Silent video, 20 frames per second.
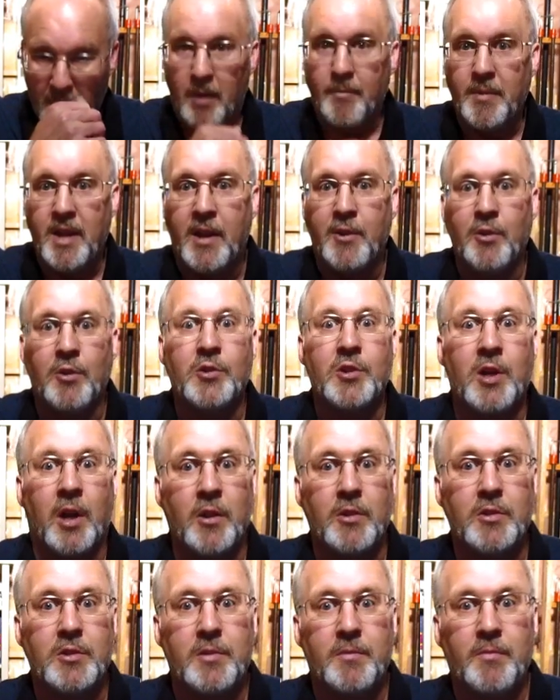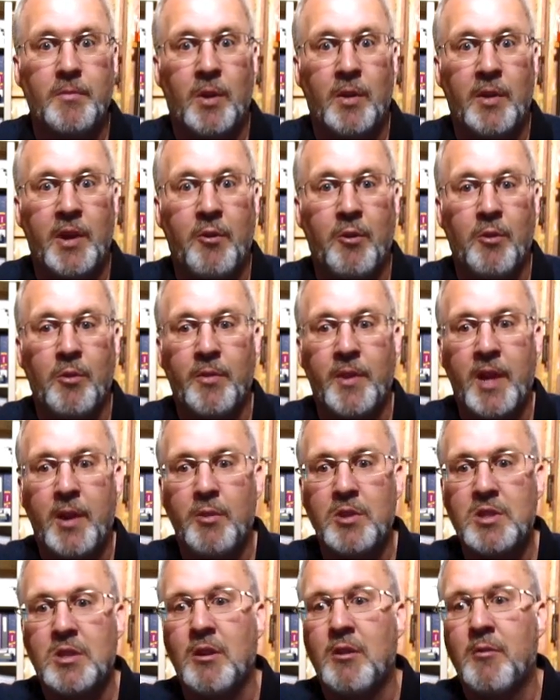Daniels cars. They
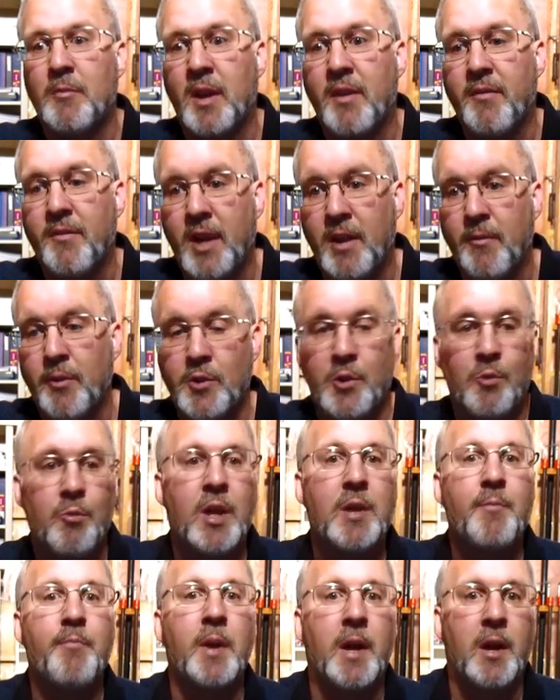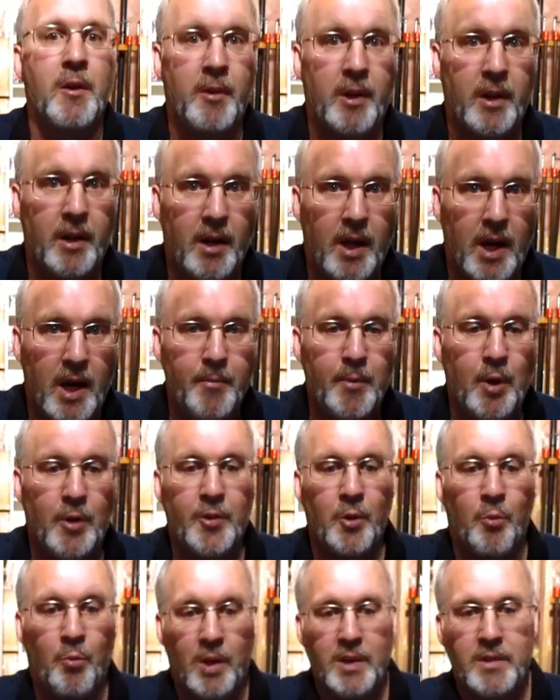were some of my favorite. The Red Baron. I
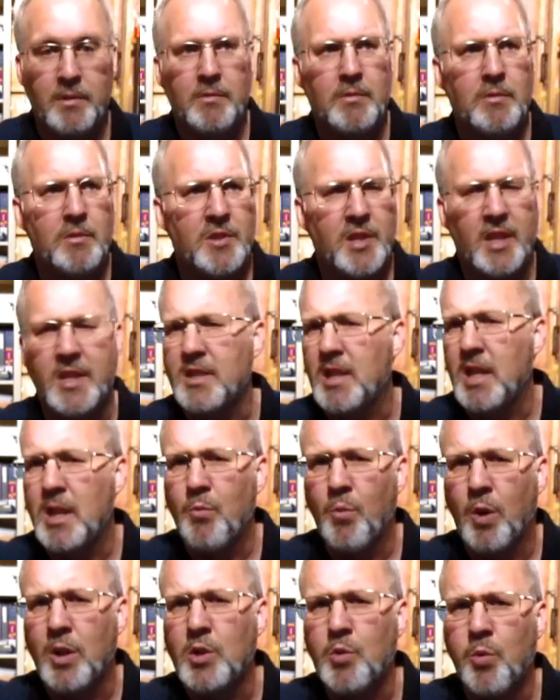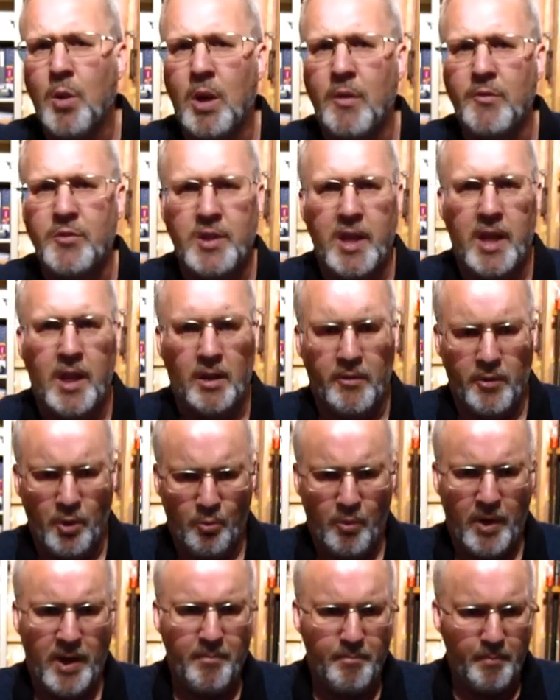built the 1/16/112 scale of the
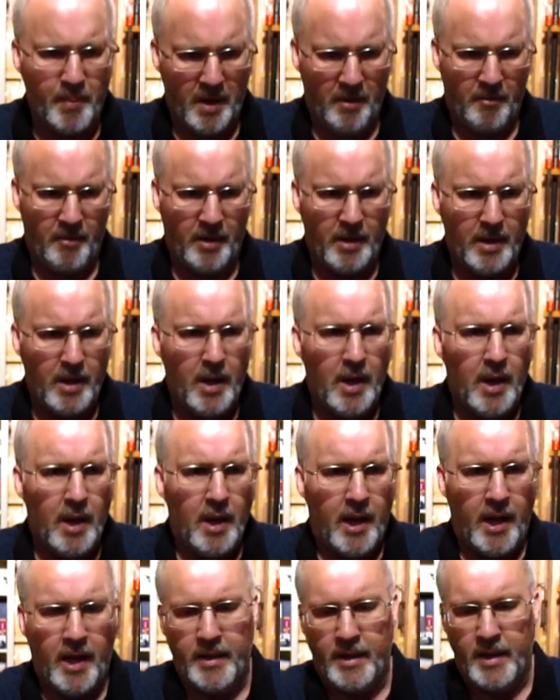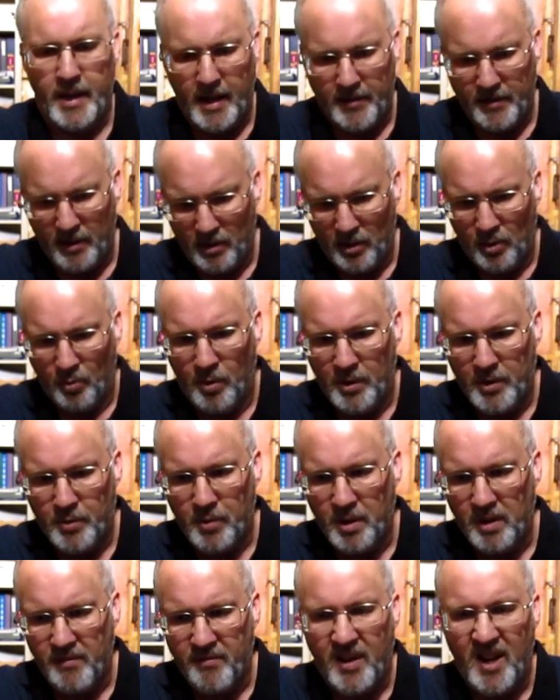Red Baron, and then I had the little
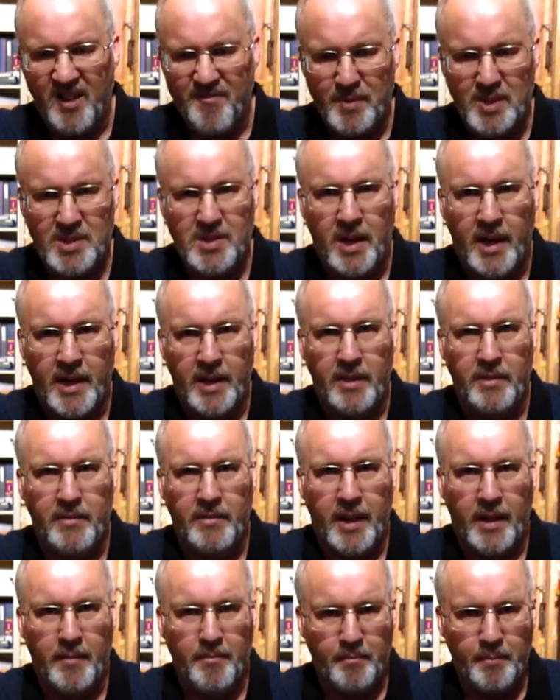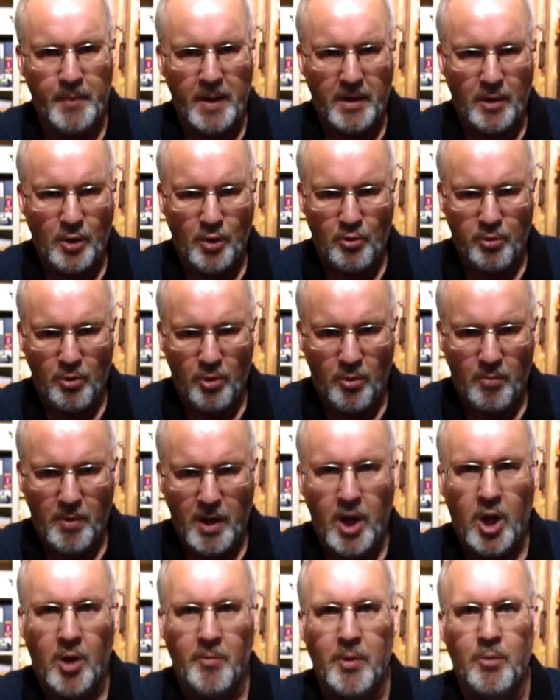125 beside it. That big chrome
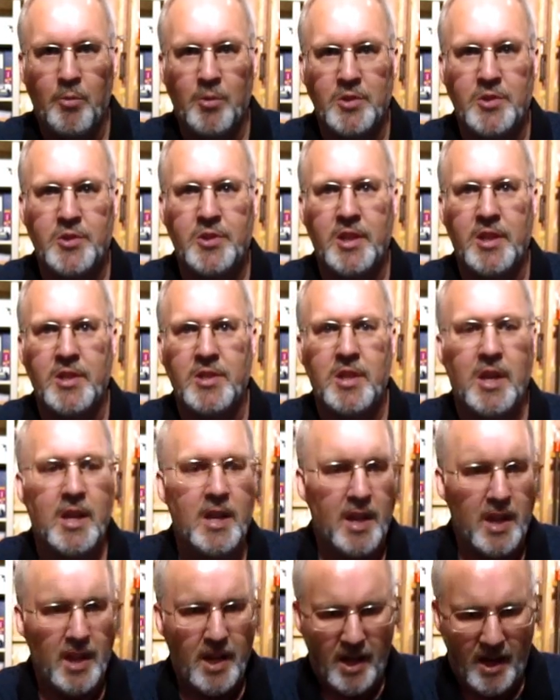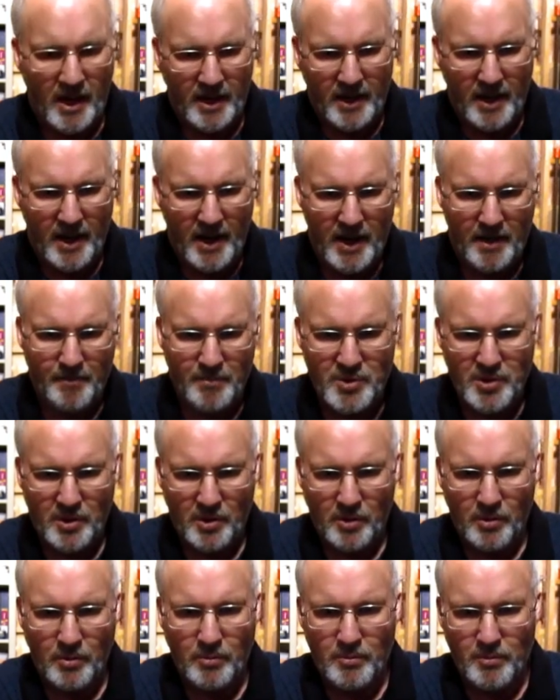helmet was just an
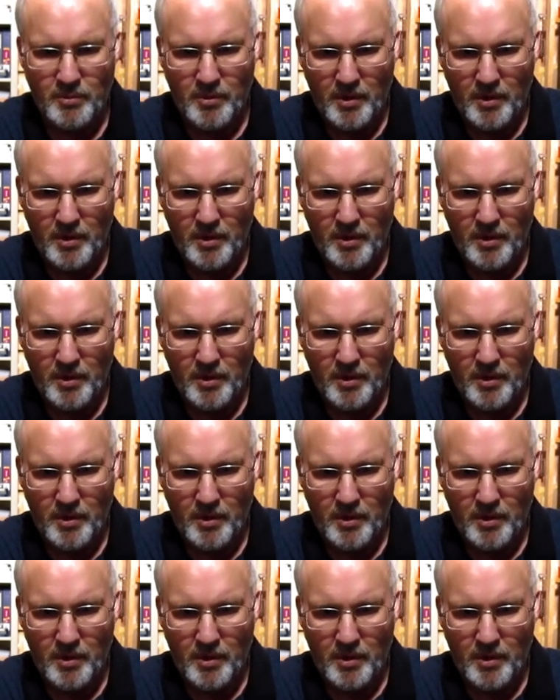absolute